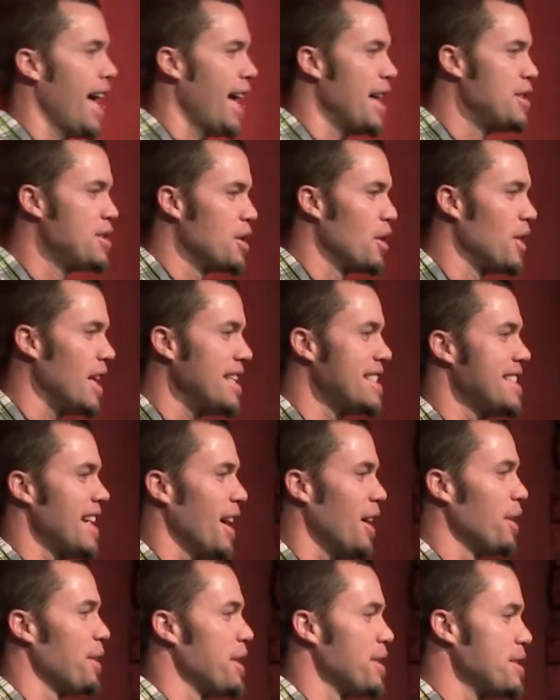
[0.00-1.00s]
And so they
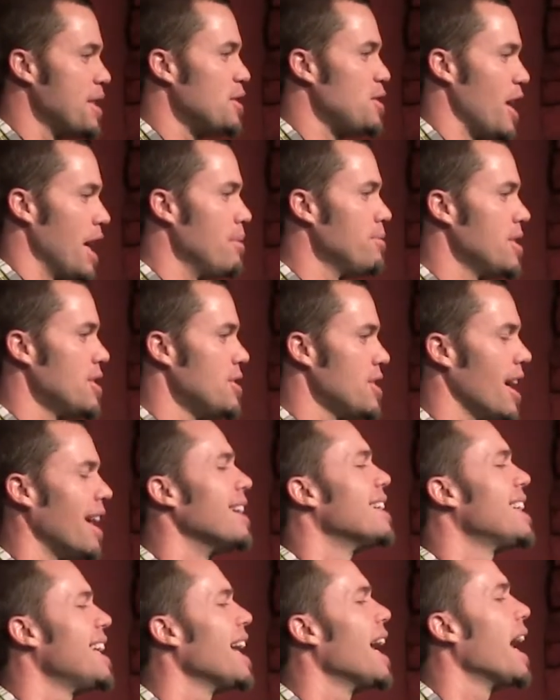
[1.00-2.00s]
tell this to James and John
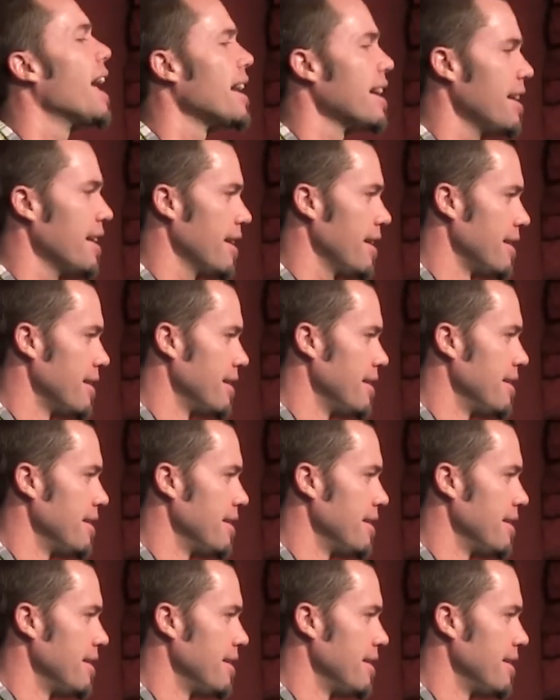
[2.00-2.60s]
get out of here.